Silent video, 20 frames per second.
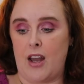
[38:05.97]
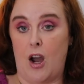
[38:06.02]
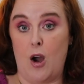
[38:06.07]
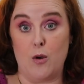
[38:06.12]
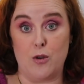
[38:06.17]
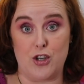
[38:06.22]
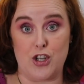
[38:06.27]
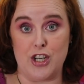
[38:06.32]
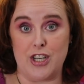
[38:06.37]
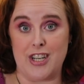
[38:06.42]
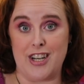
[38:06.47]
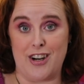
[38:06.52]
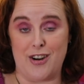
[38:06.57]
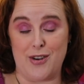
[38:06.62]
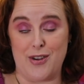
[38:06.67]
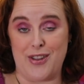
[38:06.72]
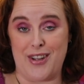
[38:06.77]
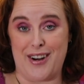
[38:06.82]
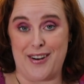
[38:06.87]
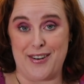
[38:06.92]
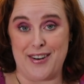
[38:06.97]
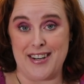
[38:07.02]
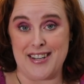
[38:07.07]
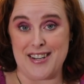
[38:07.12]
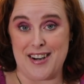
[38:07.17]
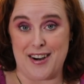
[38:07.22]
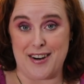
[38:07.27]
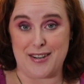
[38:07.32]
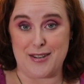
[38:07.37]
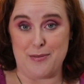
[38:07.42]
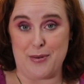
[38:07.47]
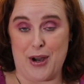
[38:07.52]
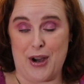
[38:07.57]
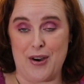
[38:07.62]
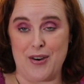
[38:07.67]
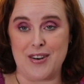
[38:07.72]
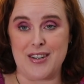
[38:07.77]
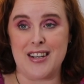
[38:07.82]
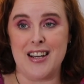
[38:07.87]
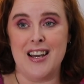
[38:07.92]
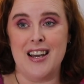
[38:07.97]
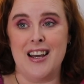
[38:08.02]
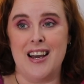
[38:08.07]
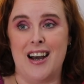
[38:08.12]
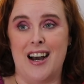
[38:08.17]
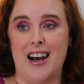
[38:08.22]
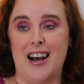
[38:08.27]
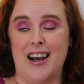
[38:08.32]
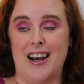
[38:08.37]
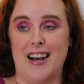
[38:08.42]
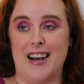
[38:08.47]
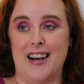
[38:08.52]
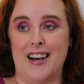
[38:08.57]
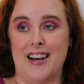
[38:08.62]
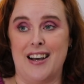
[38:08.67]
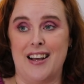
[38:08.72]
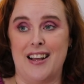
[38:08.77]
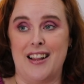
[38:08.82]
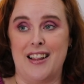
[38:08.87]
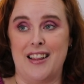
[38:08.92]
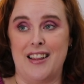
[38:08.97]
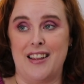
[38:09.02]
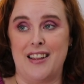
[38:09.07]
Ocean Tarot that I already talked about, uh